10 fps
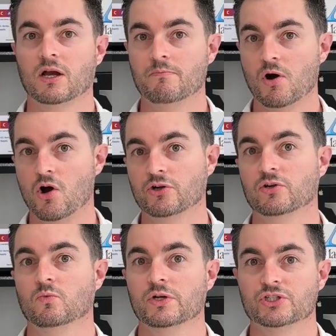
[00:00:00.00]

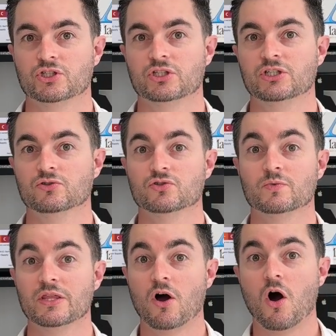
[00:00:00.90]
component which deals
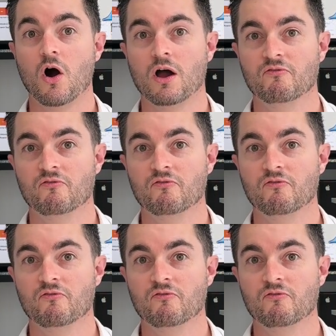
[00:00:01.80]
with high